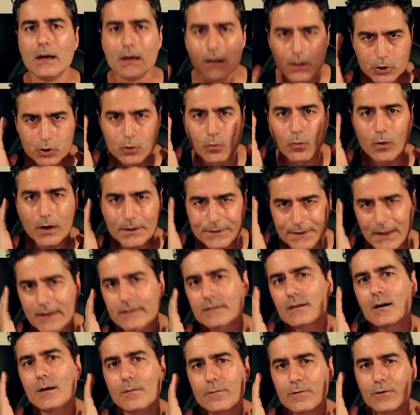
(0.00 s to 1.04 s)
You want that
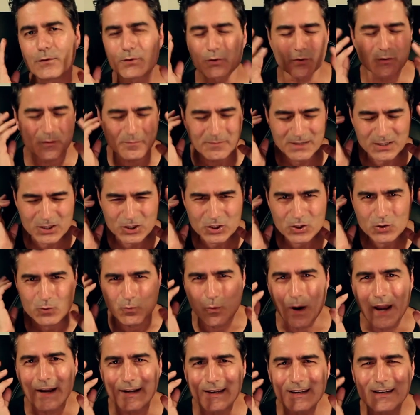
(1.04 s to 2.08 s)
comfort. You don't wanna be
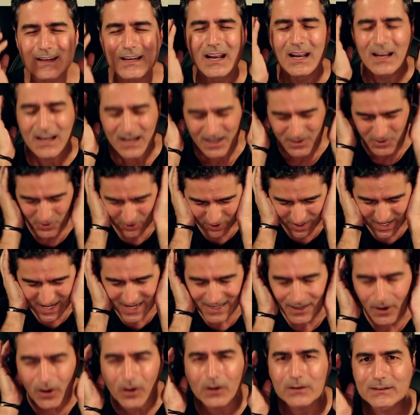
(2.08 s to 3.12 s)
sweaty and your
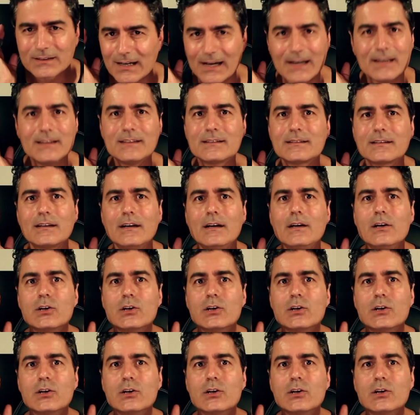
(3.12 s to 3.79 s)
head all tight.